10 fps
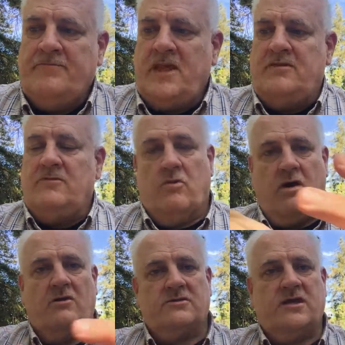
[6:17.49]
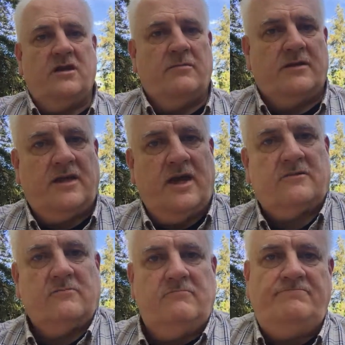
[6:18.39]
And the more I was thinking about that,
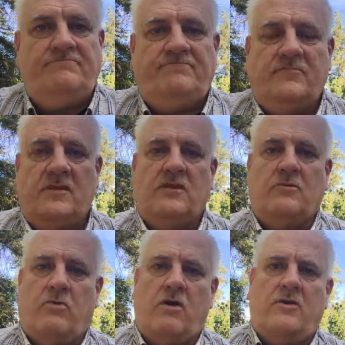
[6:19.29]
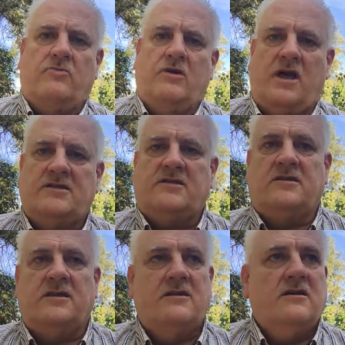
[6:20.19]
the more I realized that,
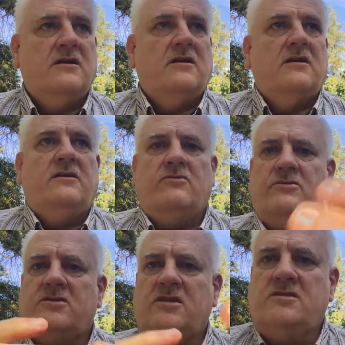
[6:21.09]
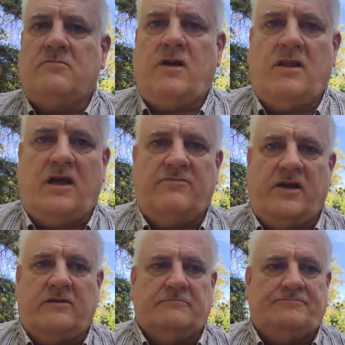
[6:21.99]
there's things in my life like,